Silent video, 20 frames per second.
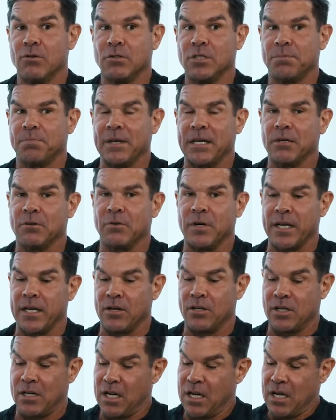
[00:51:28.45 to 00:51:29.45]
which by the way,
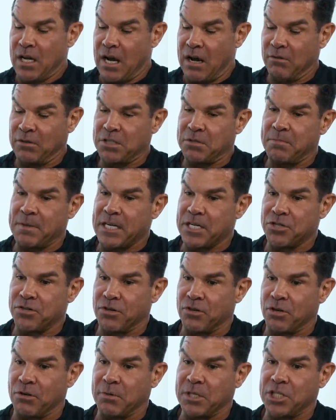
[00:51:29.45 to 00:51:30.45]
on I was
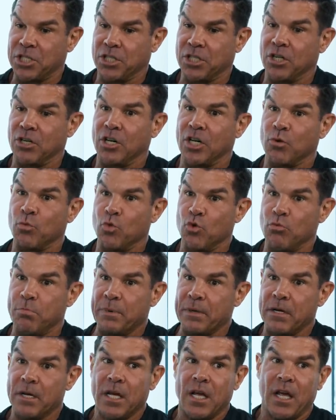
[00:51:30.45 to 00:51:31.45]
measuring all my shit on Whoop